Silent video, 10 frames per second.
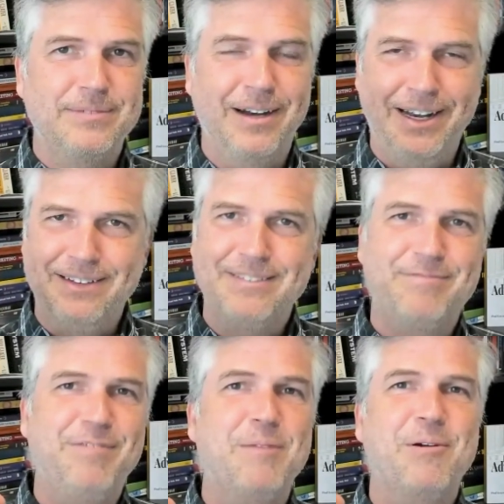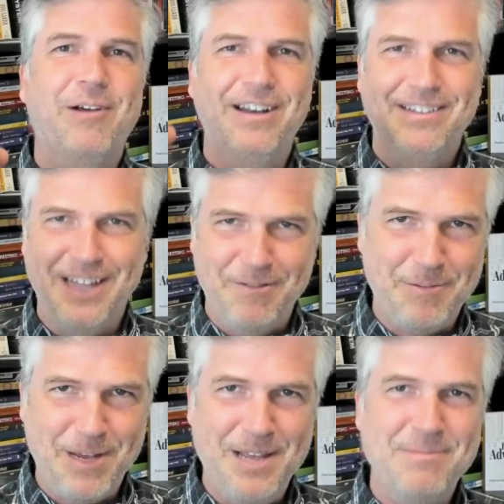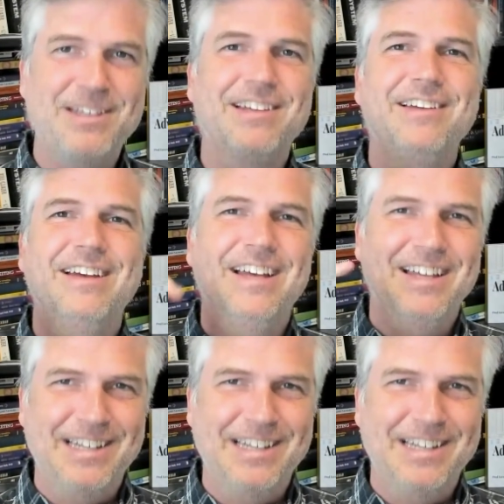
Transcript: All right, February, did I have a payment due?